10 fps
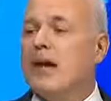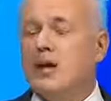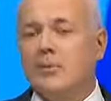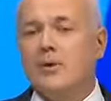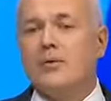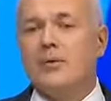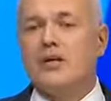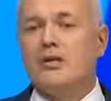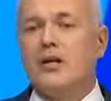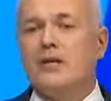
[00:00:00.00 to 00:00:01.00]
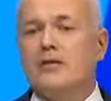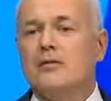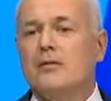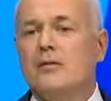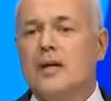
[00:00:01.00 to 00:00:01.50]
helping with each other
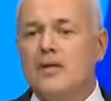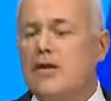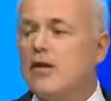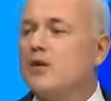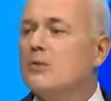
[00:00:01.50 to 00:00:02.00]
in their